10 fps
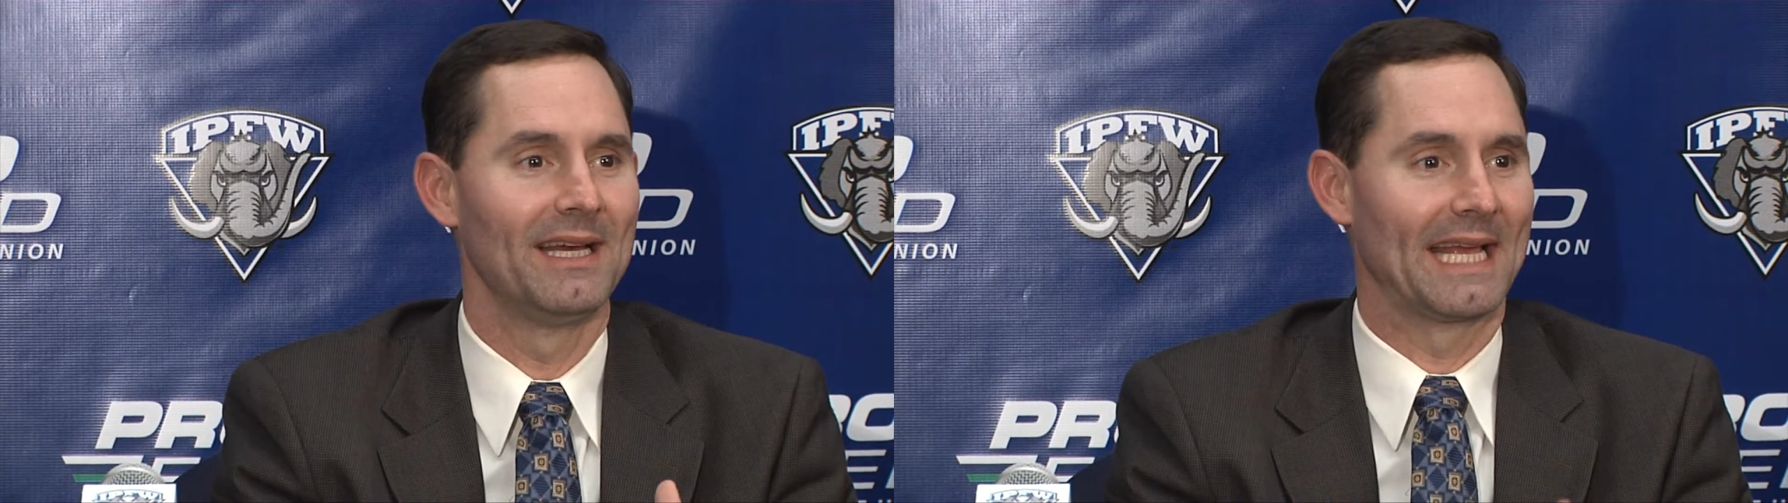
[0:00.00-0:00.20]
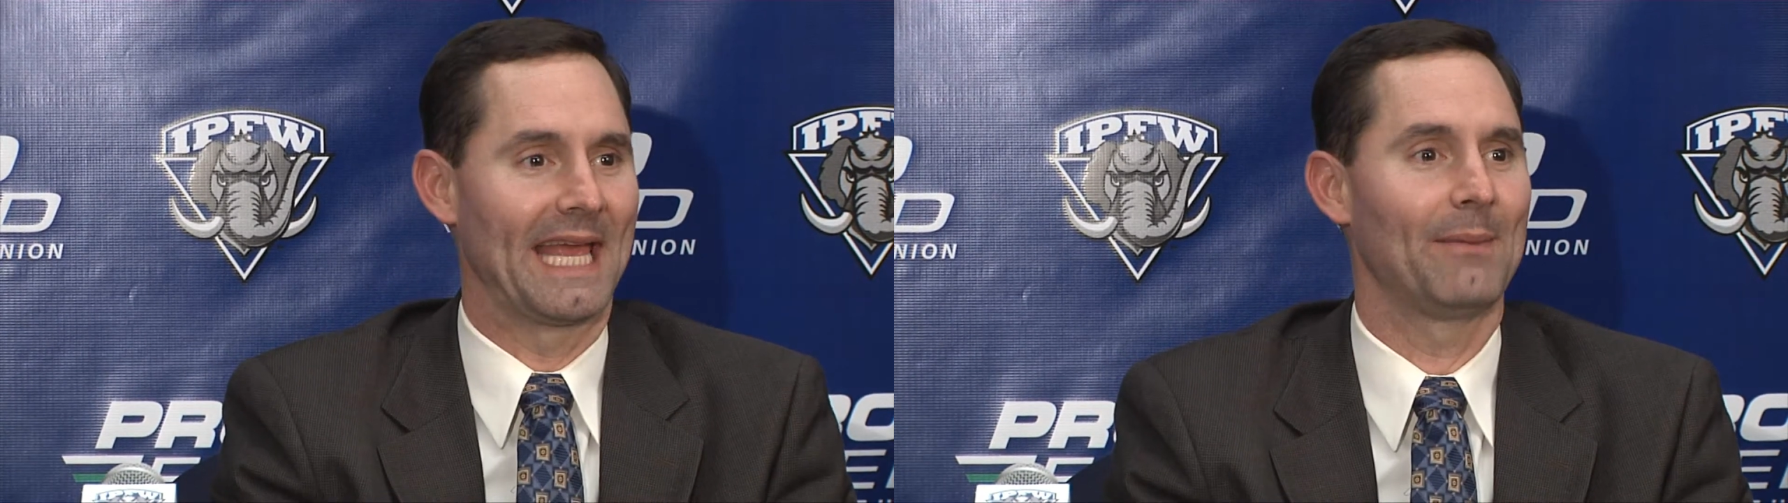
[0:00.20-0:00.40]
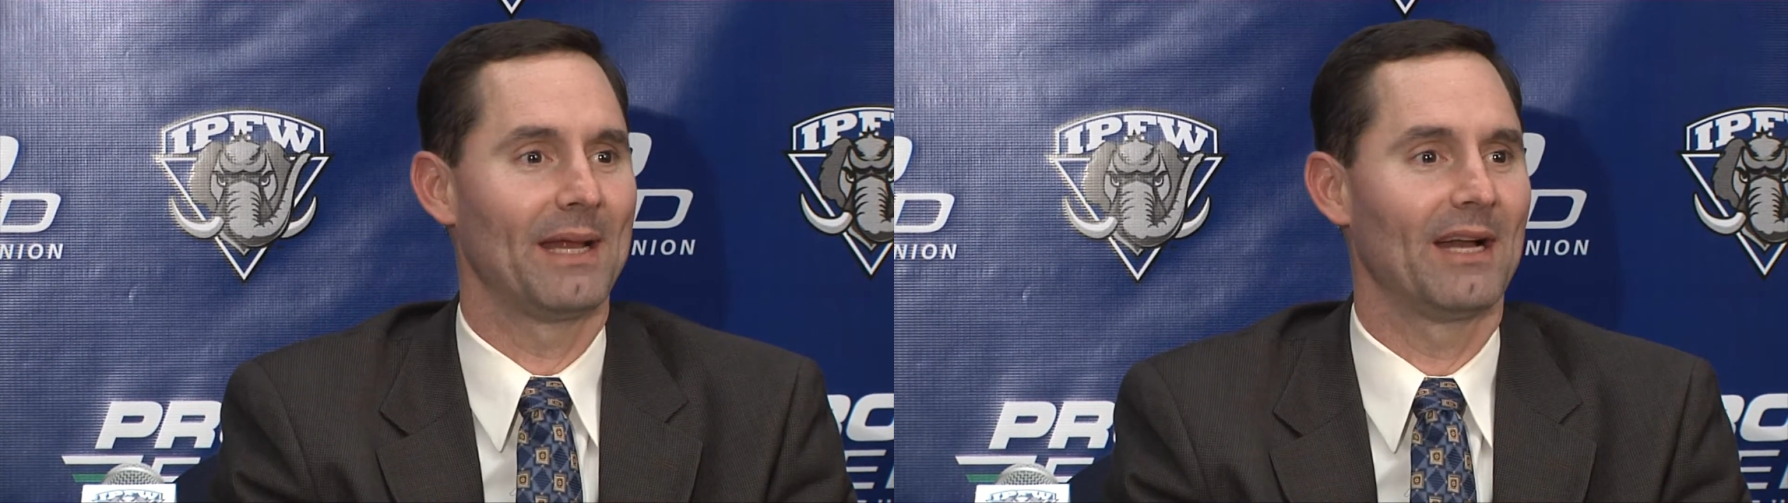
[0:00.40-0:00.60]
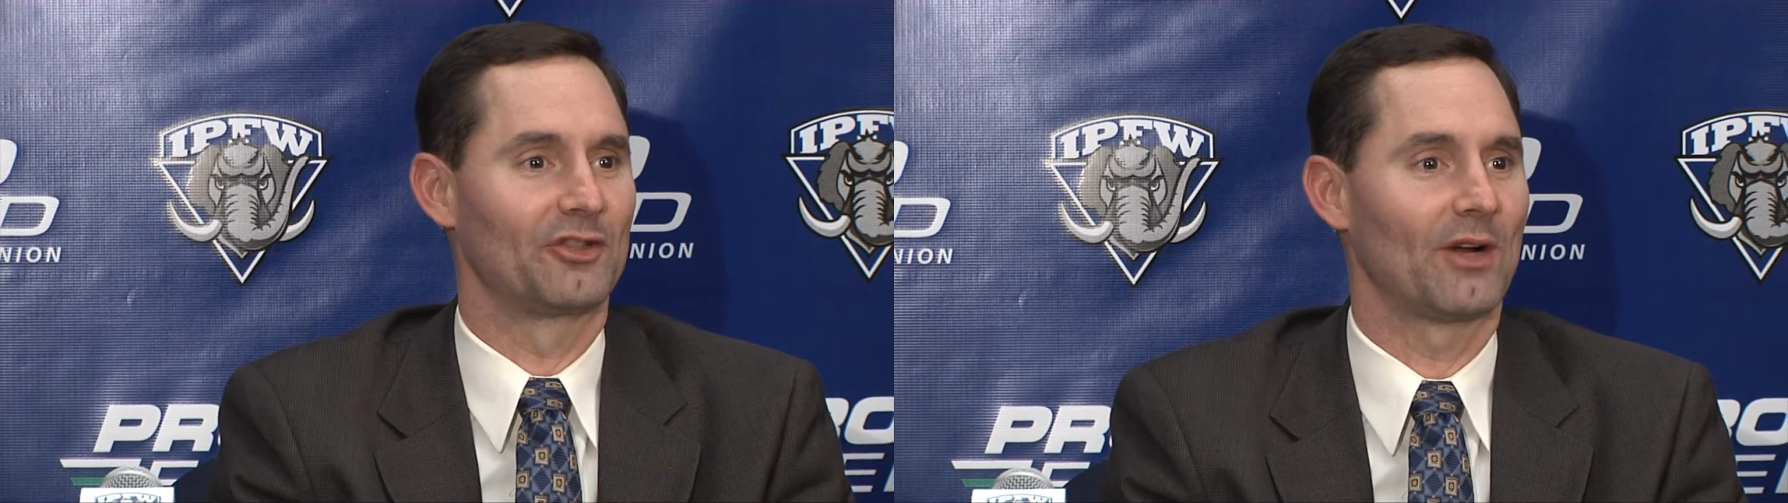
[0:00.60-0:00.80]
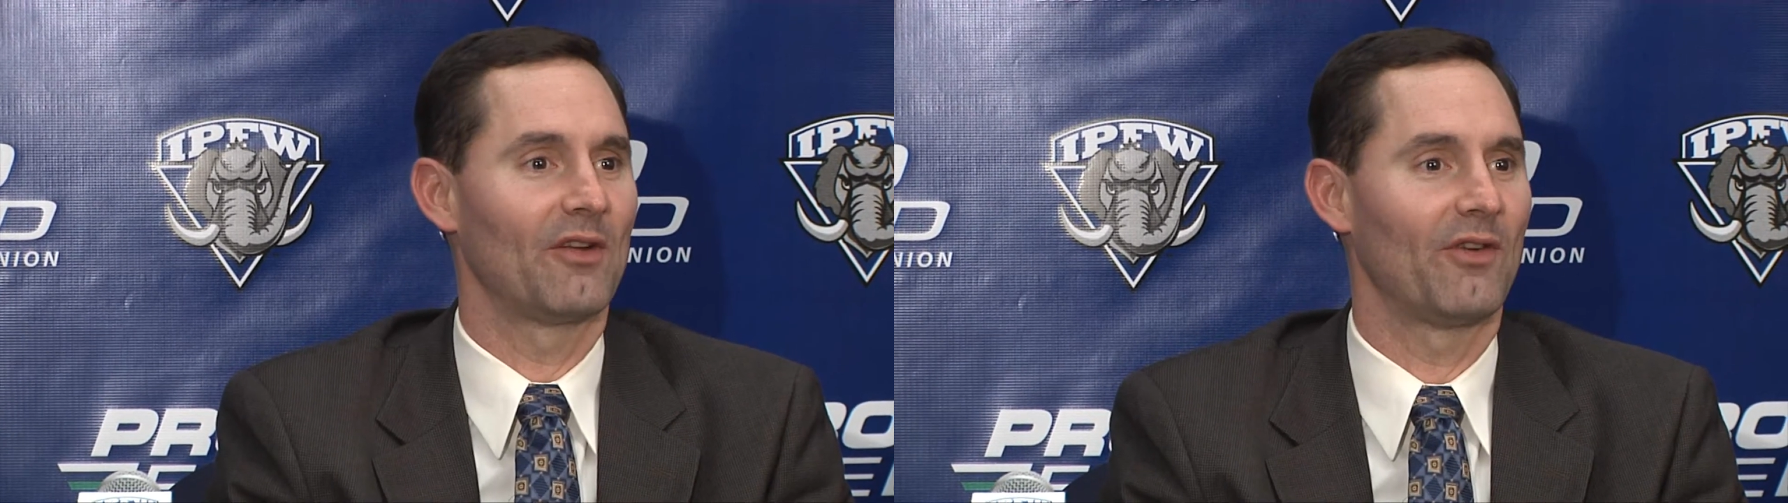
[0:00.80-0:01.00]
it came down
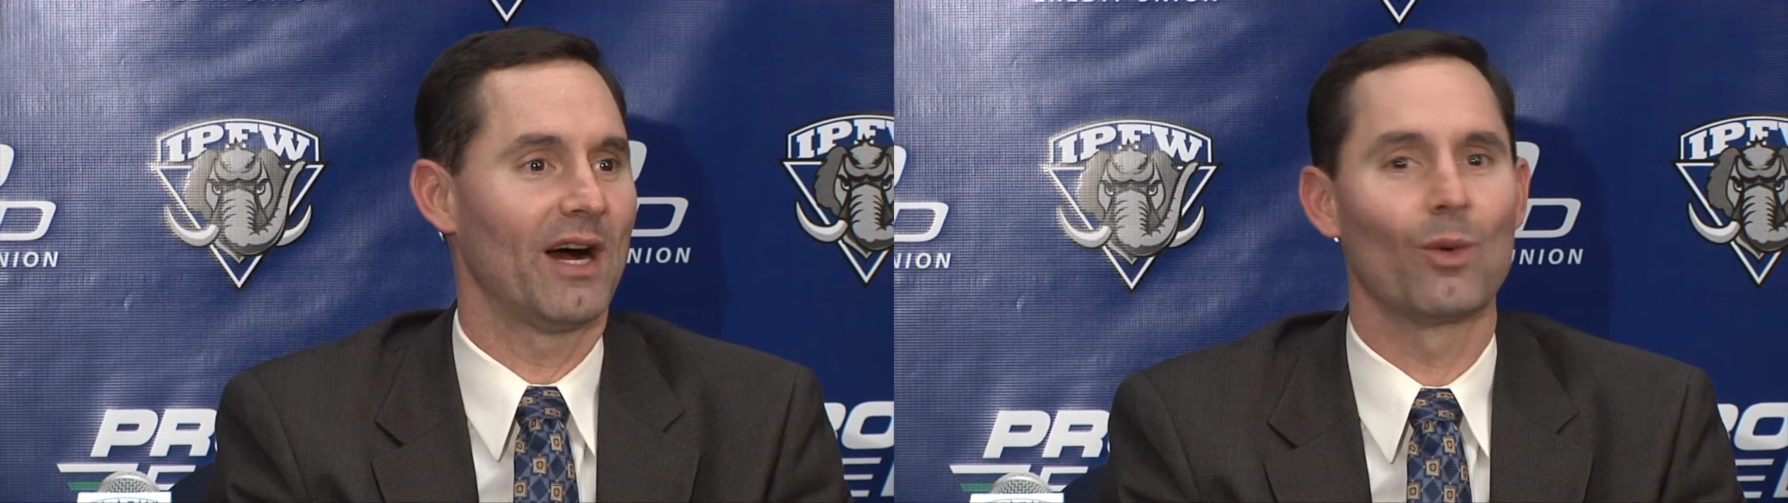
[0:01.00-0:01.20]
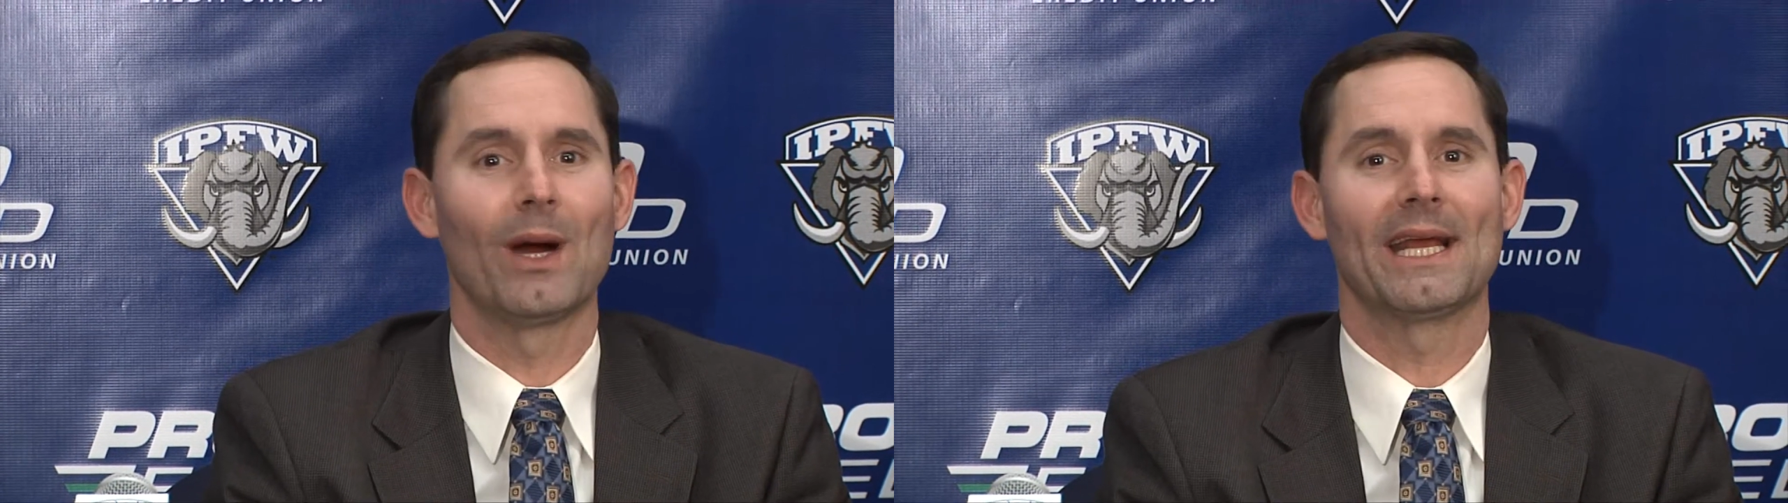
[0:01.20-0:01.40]
to trying to find a way